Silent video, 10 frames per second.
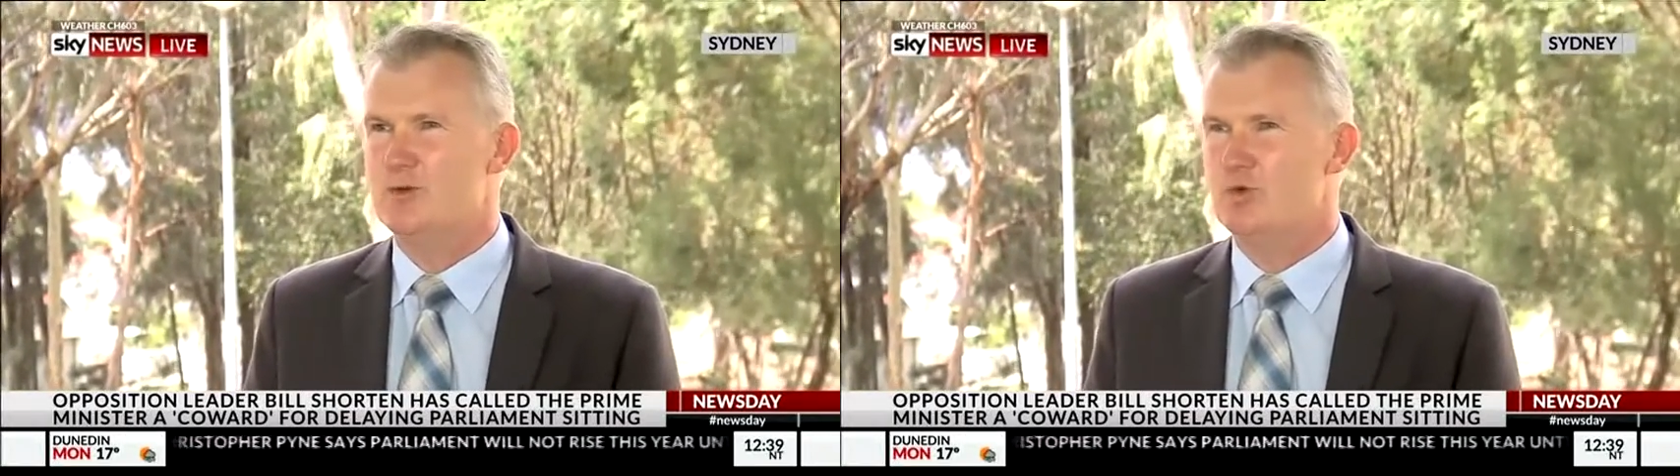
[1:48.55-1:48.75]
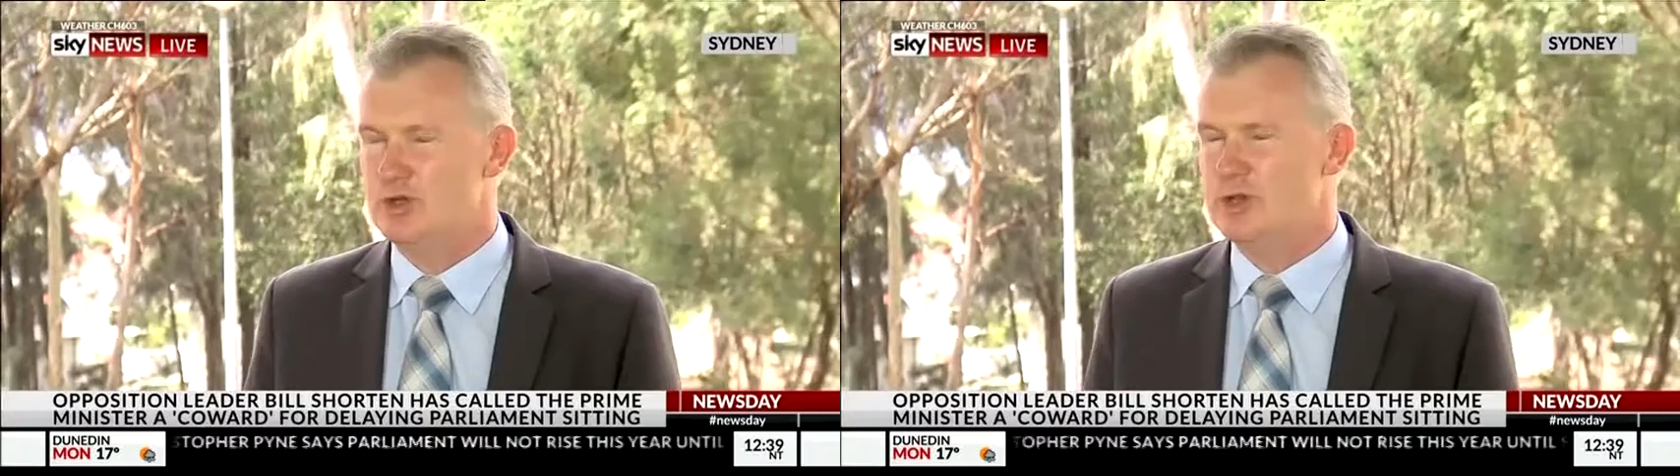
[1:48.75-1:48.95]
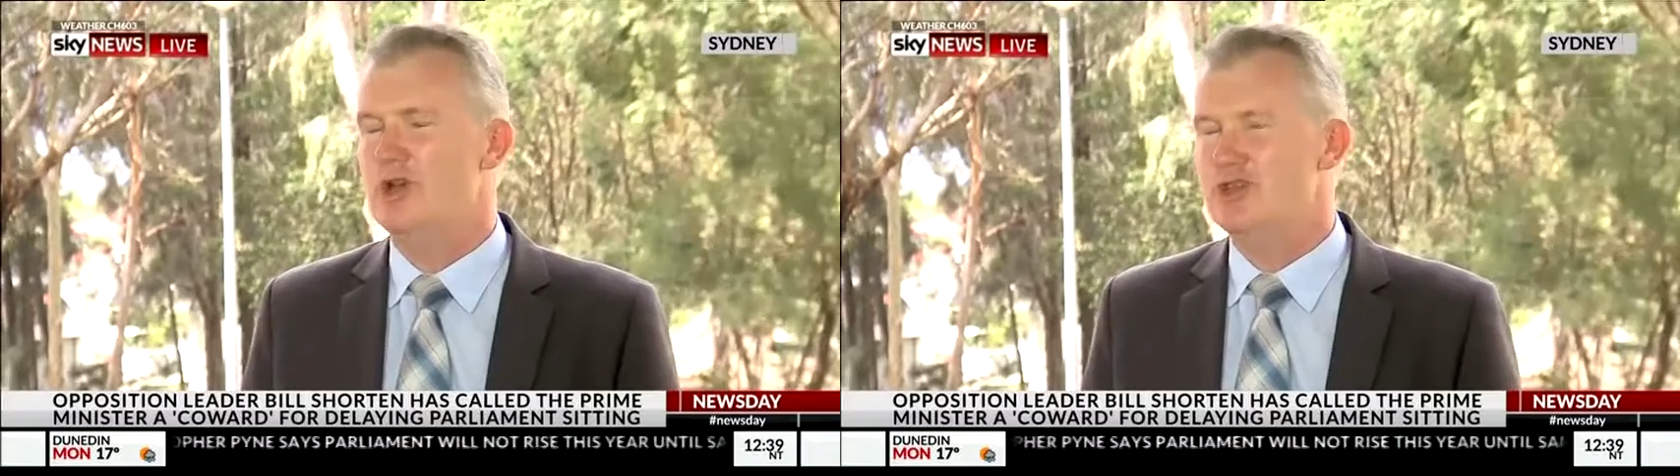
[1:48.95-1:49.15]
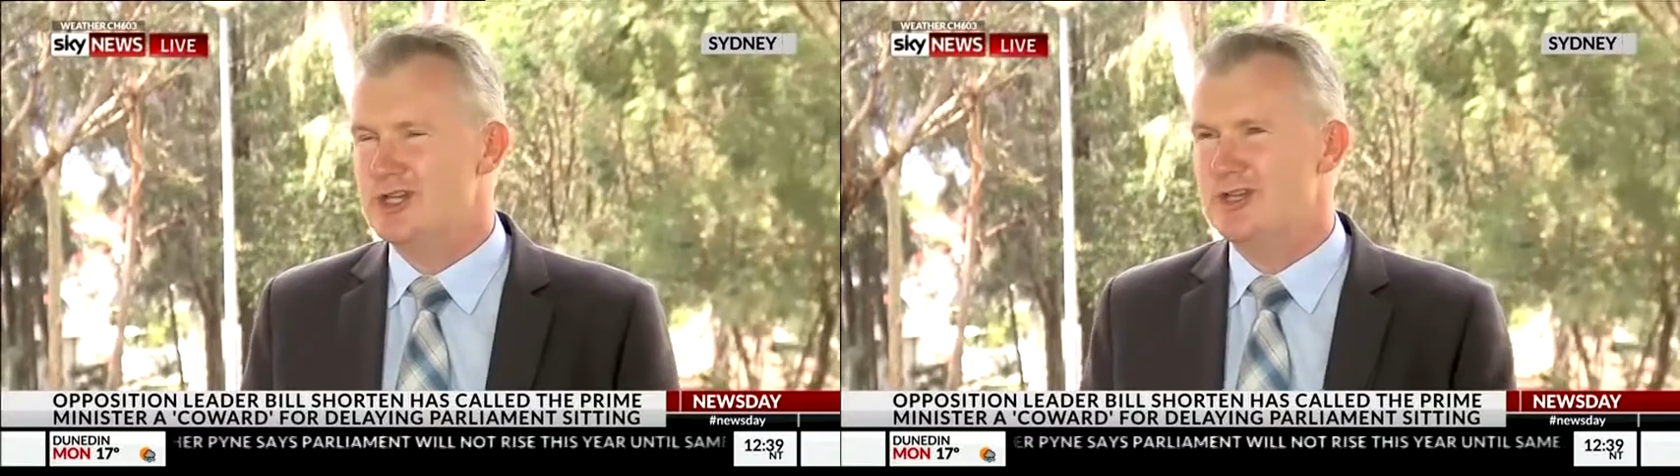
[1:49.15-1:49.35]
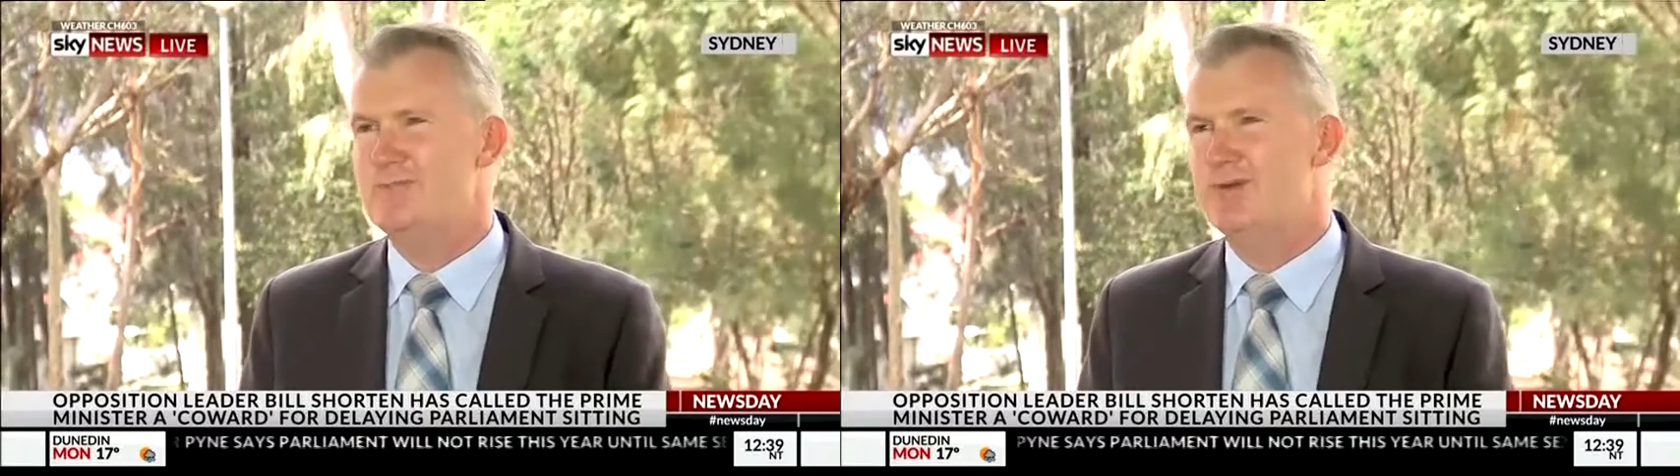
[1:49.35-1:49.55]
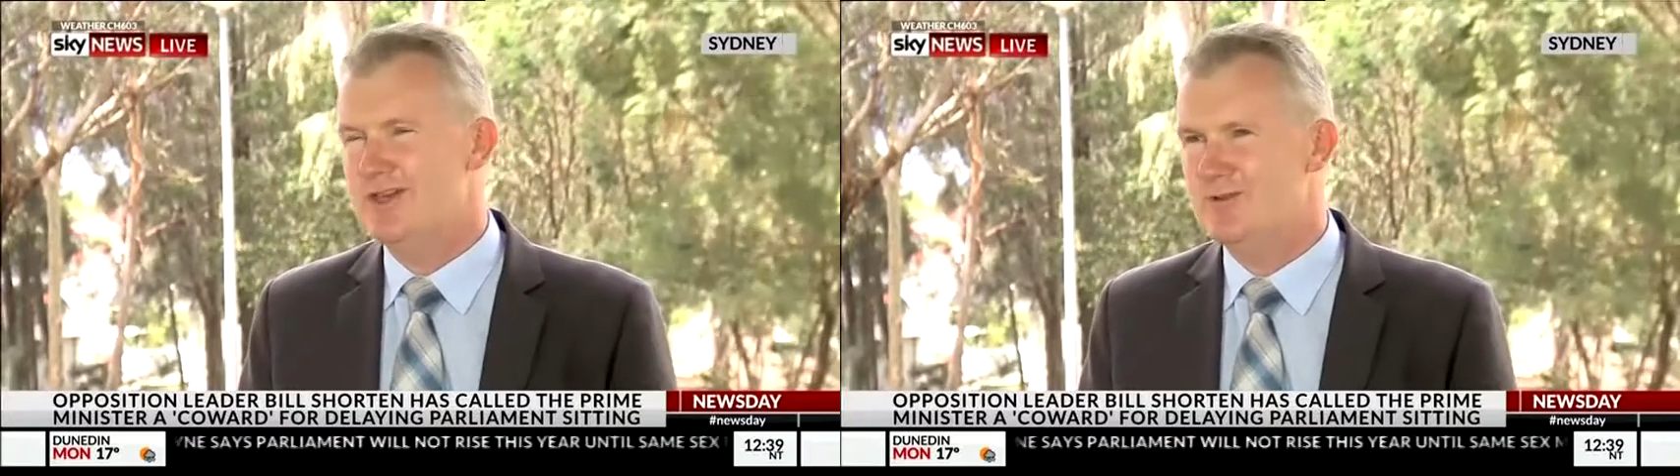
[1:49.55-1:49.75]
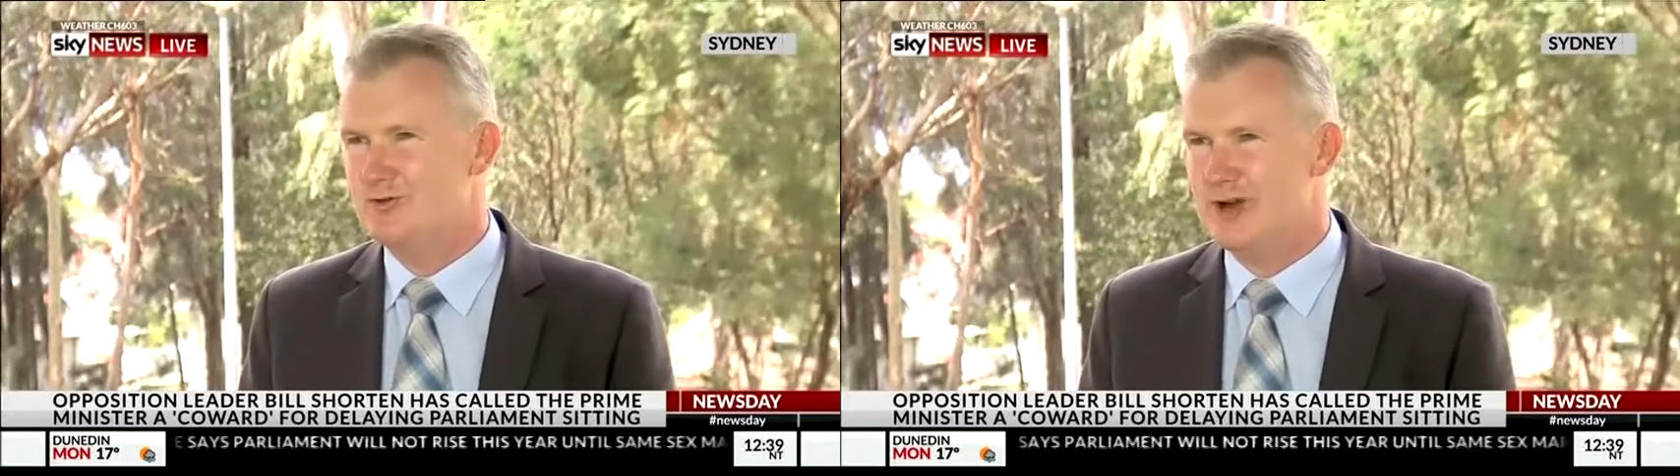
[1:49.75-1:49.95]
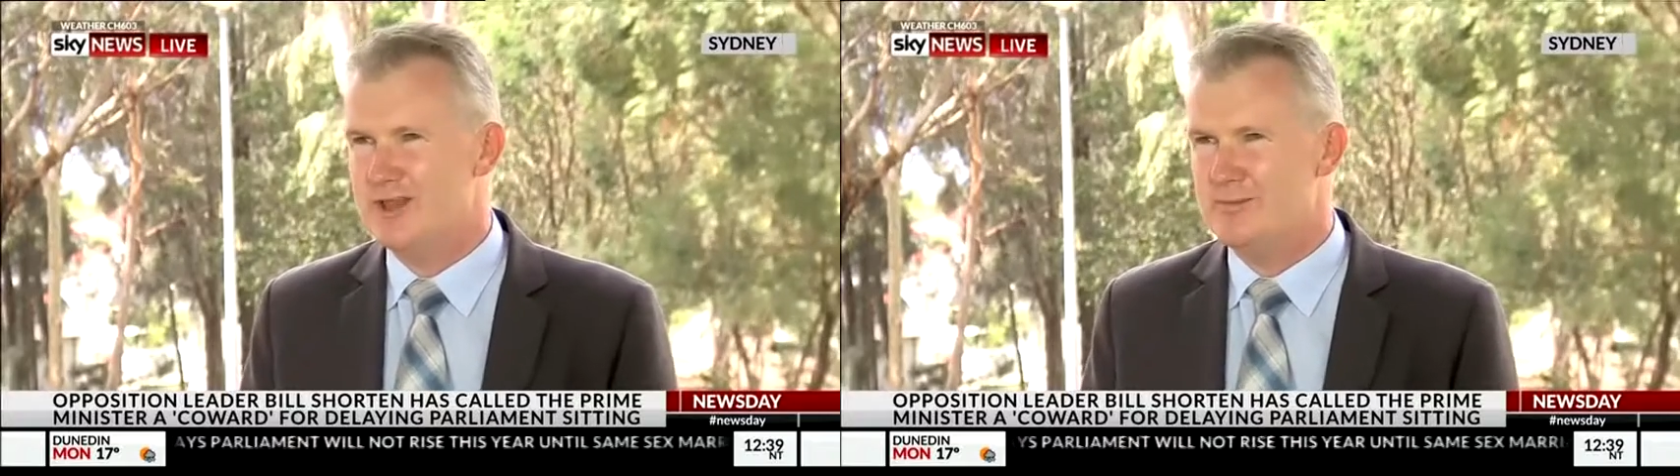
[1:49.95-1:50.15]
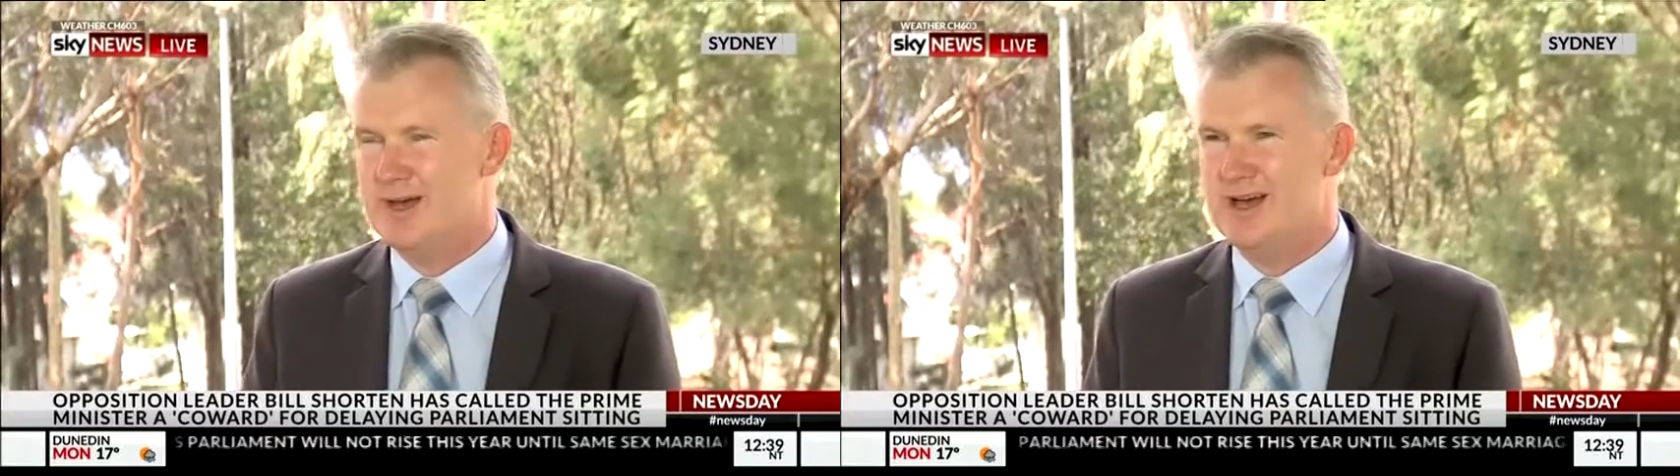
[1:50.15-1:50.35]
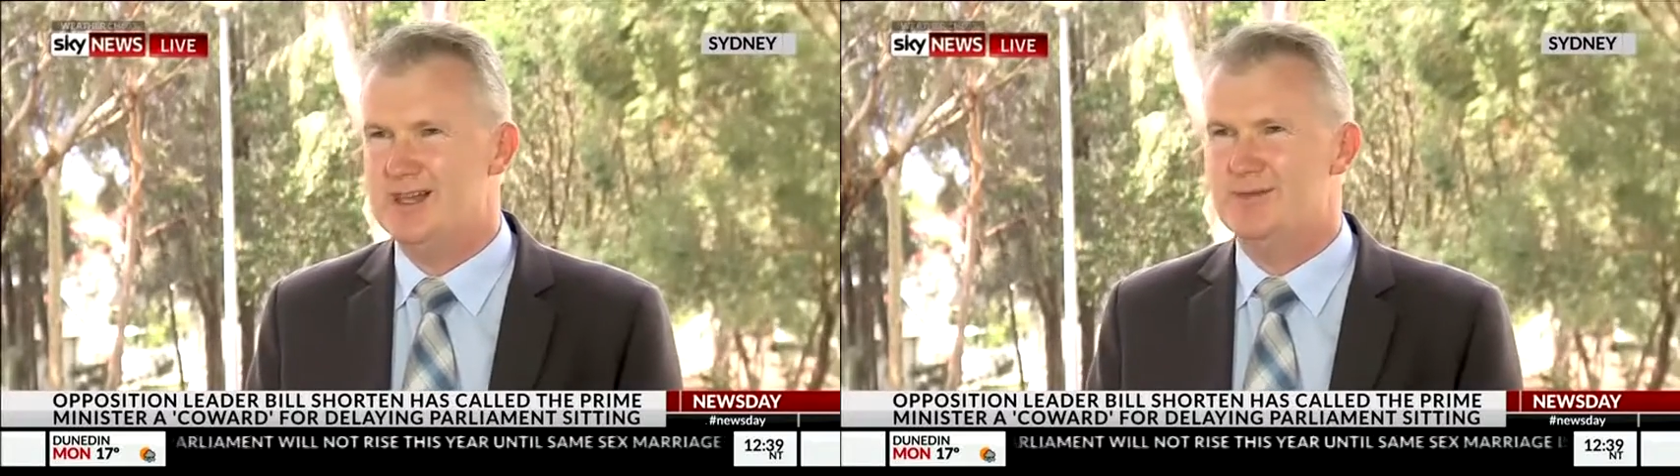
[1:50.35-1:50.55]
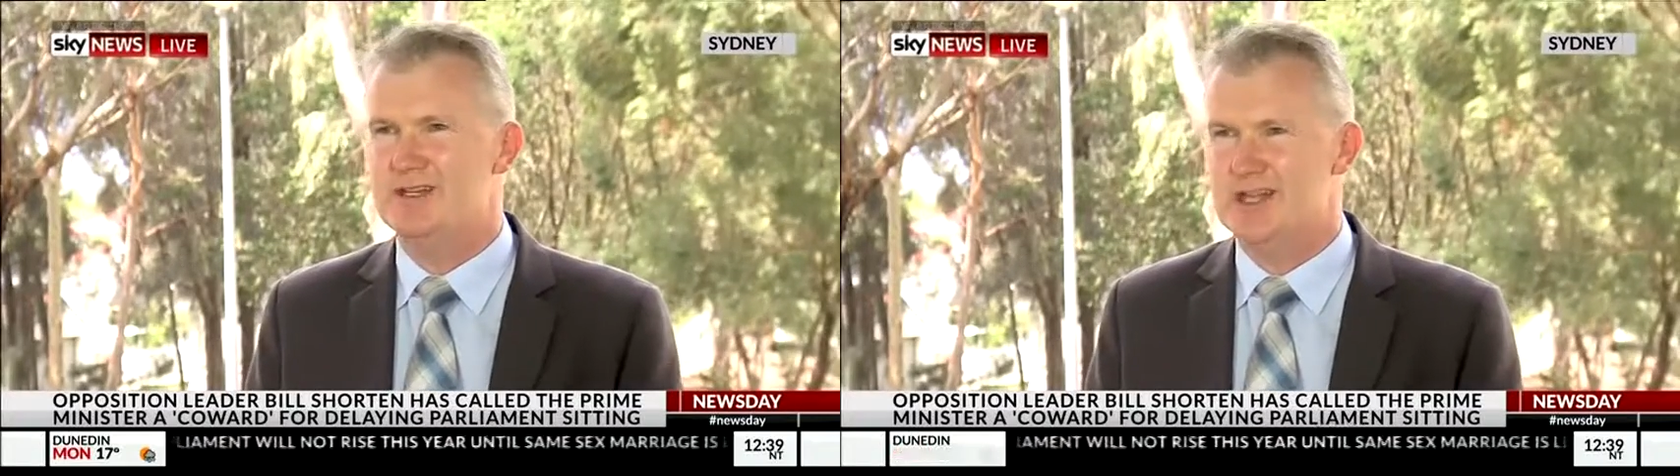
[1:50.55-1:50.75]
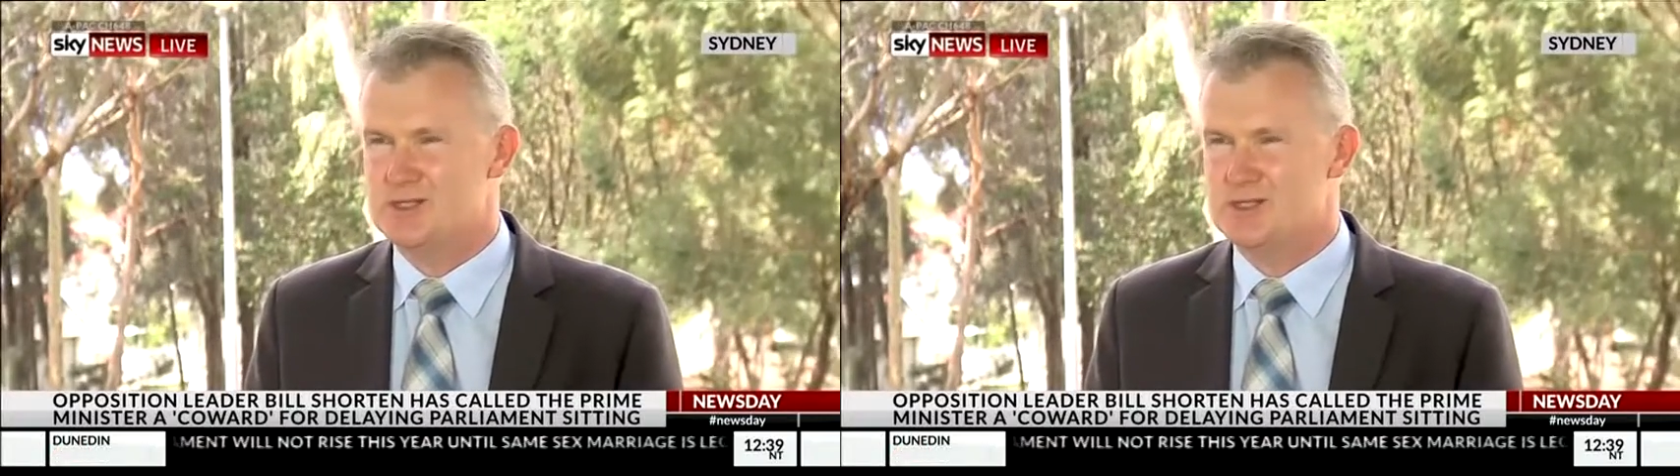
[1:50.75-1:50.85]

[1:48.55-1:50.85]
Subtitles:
that would logically be in front of the Parliament